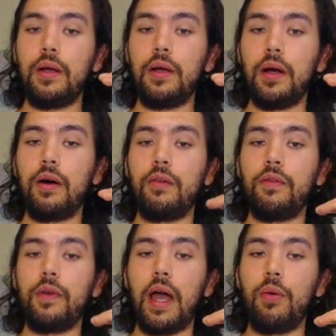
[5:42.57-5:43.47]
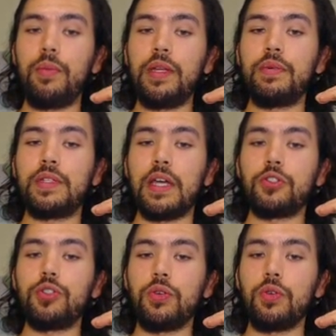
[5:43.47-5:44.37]
of how many
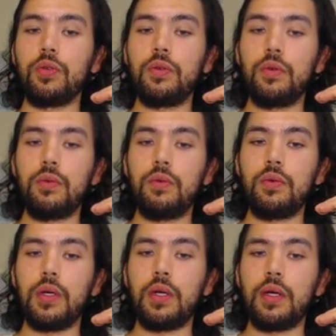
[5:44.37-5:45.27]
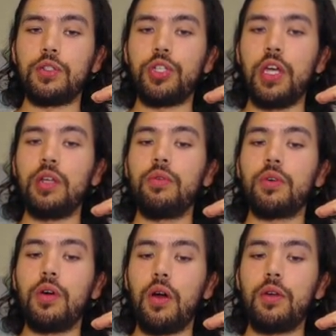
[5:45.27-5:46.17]
potential
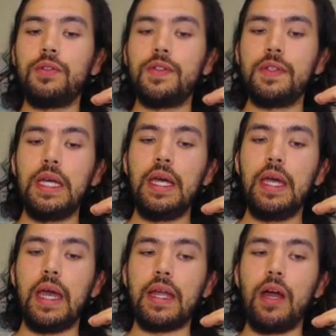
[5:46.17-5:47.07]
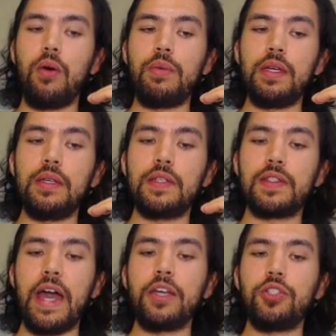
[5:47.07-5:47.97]
chainable cards and how many
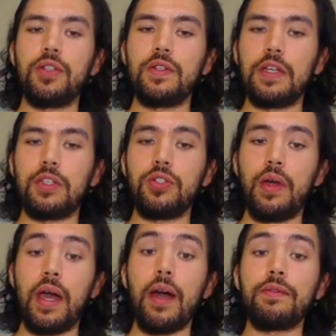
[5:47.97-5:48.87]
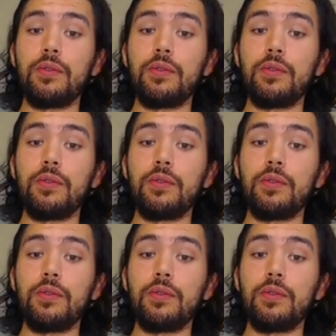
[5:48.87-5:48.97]
slashes that you have.